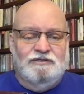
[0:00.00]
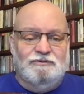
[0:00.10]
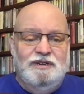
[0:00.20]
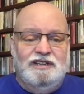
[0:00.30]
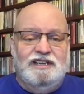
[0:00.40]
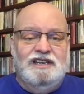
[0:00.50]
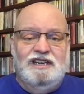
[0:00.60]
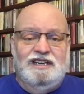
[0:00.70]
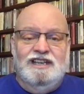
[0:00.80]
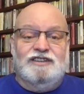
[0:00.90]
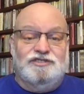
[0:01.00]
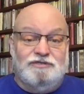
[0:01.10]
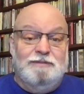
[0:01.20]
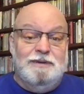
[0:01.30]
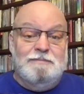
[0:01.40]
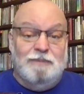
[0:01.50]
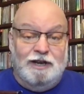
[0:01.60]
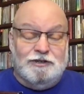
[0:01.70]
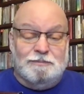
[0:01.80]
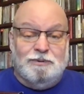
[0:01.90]
Really extremely
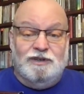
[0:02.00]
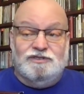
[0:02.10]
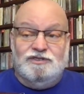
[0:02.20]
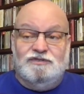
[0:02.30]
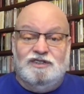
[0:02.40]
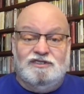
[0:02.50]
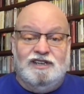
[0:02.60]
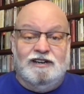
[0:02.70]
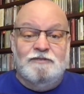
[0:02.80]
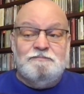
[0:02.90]
minor points of detail.